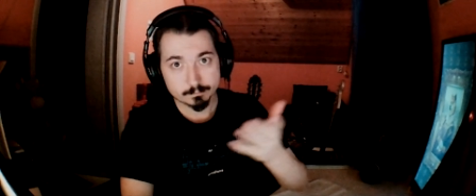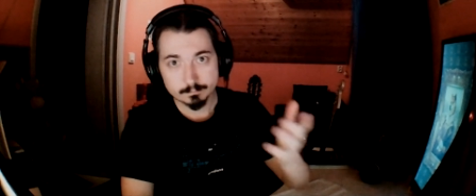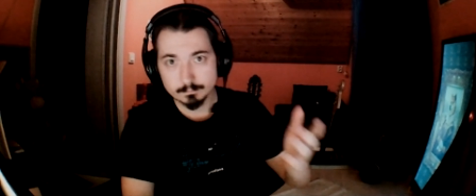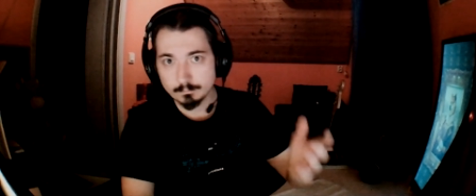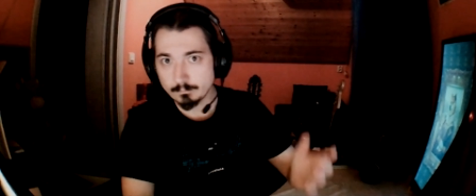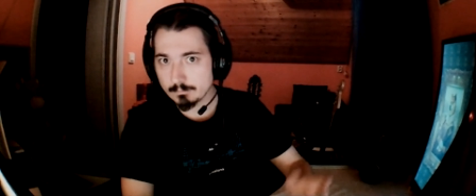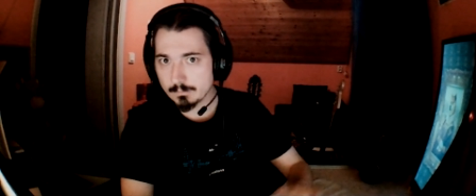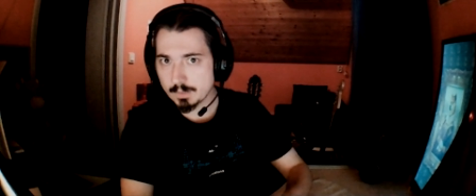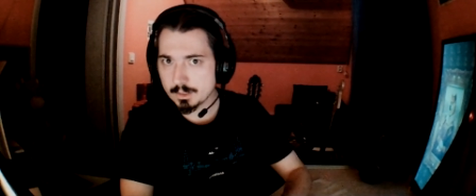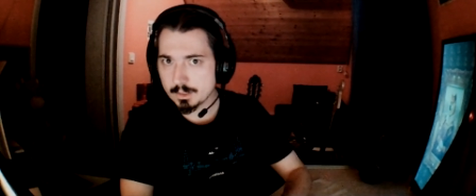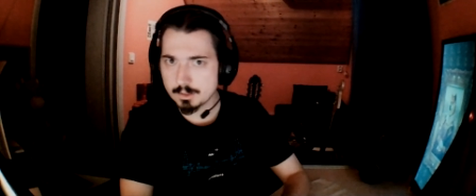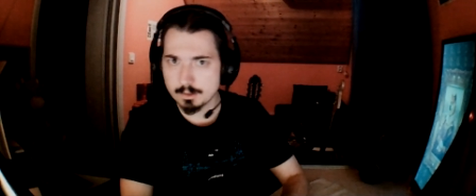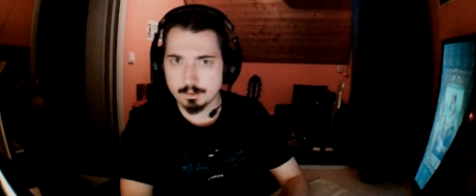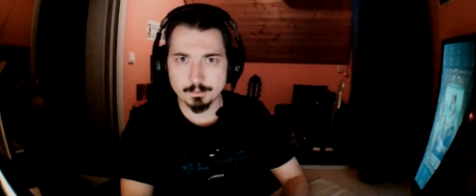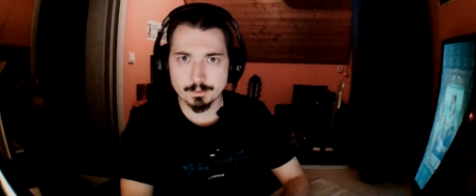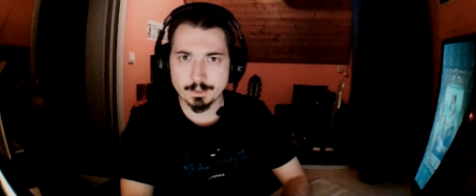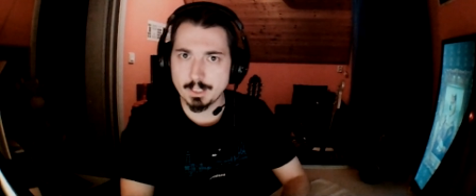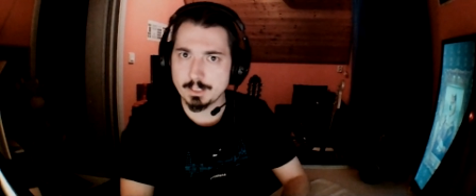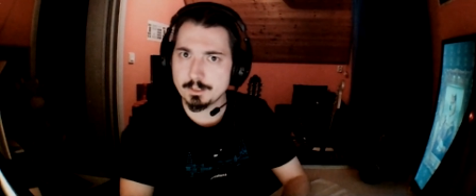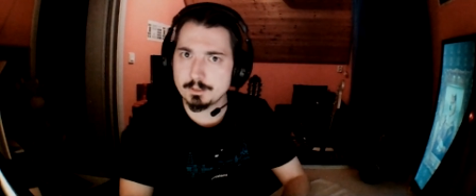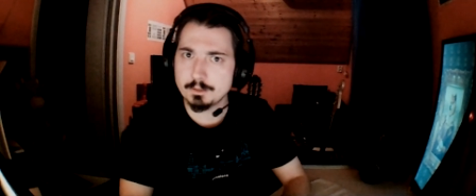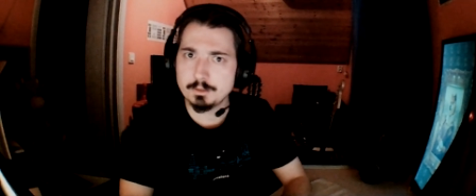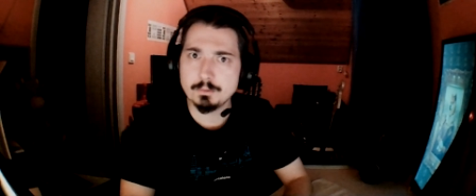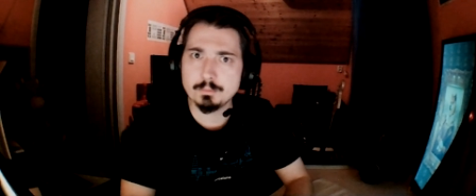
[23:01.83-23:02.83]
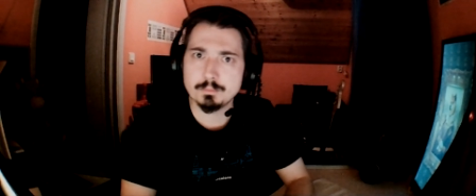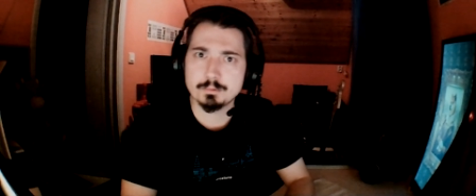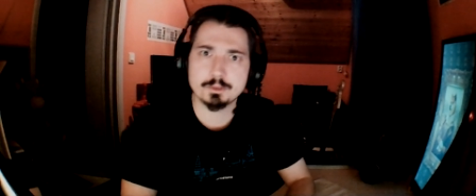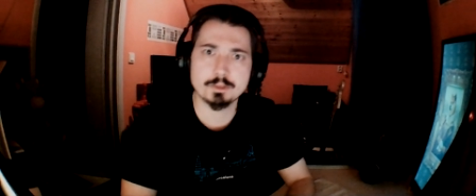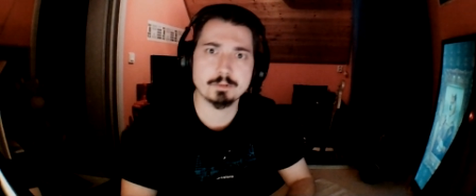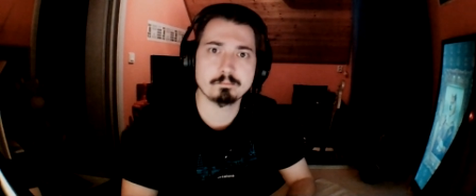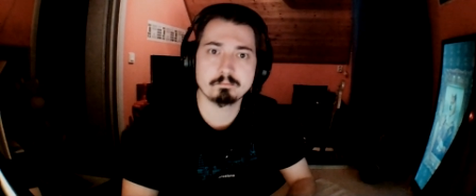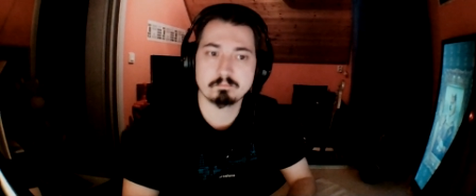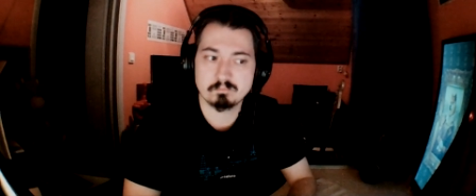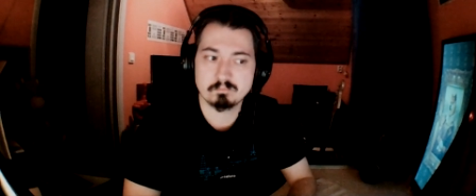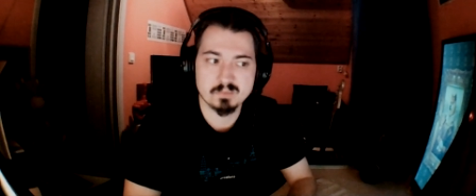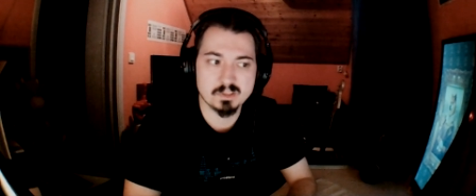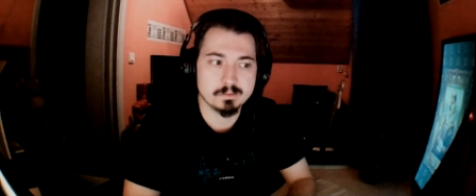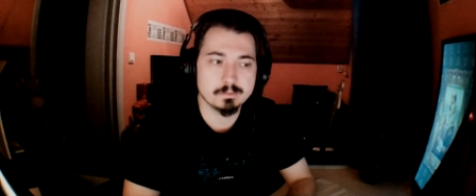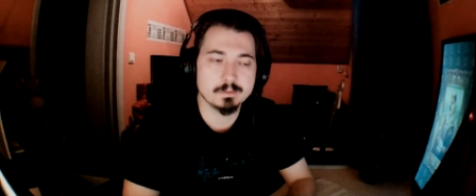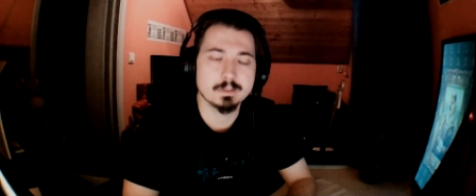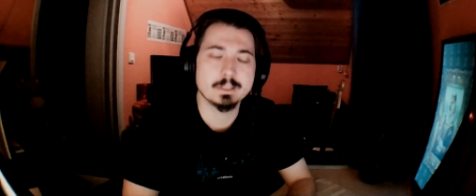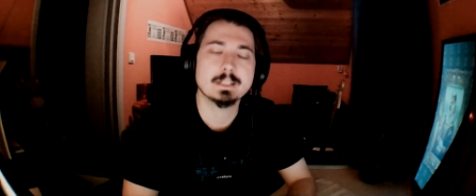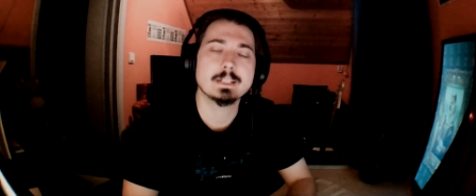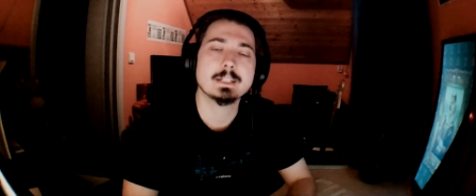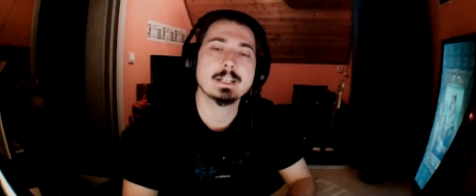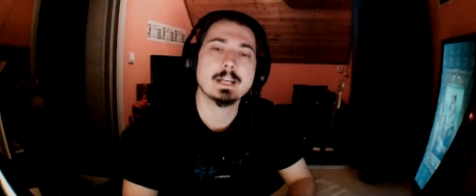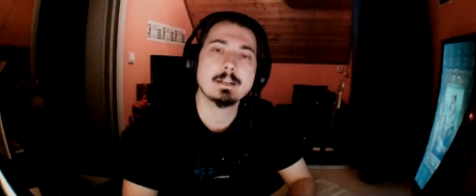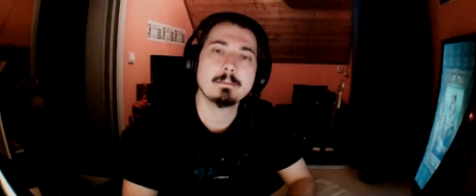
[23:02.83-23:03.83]
It's not that huge. It's
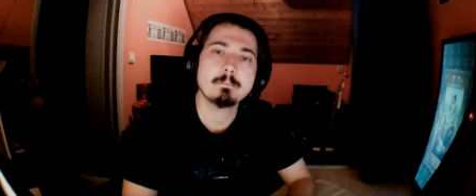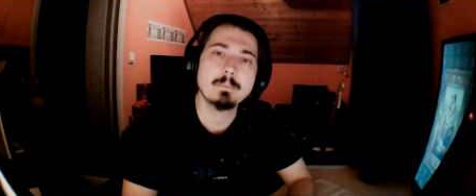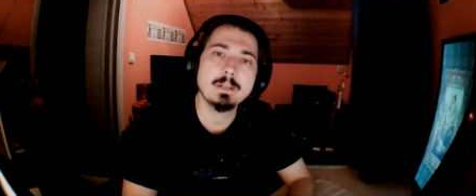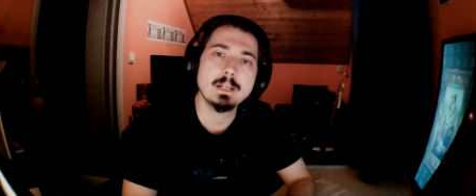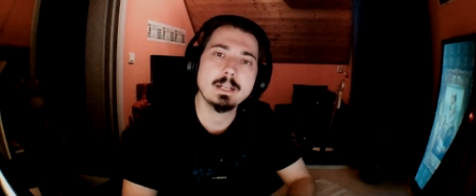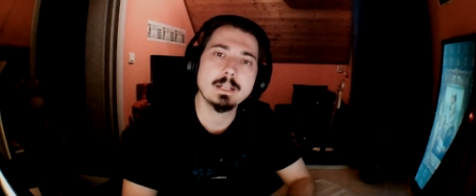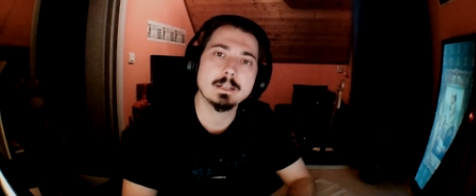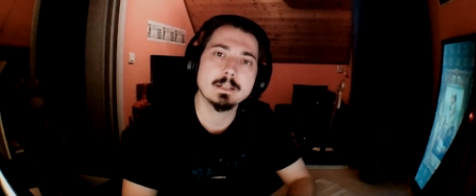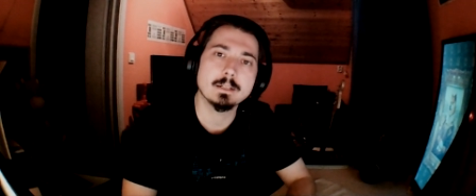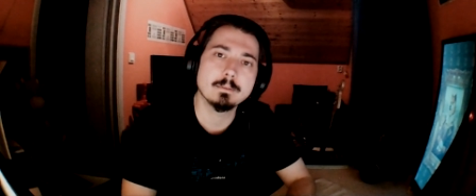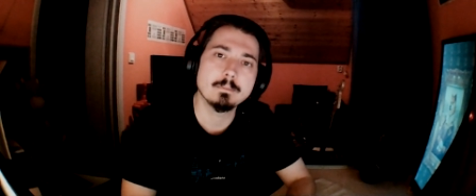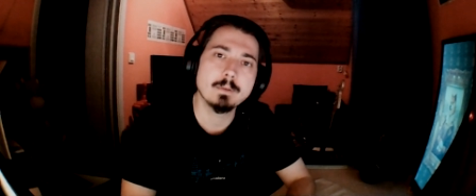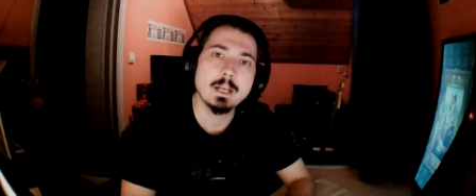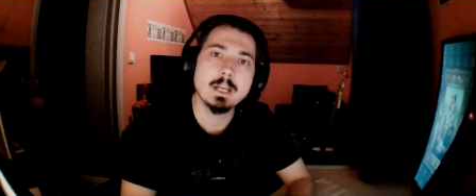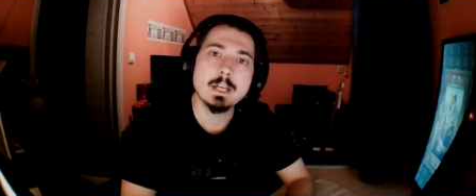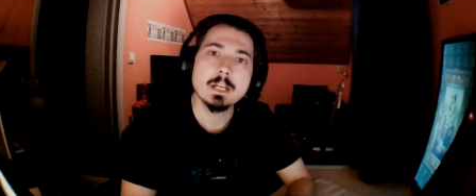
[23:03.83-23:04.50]
only 10 million.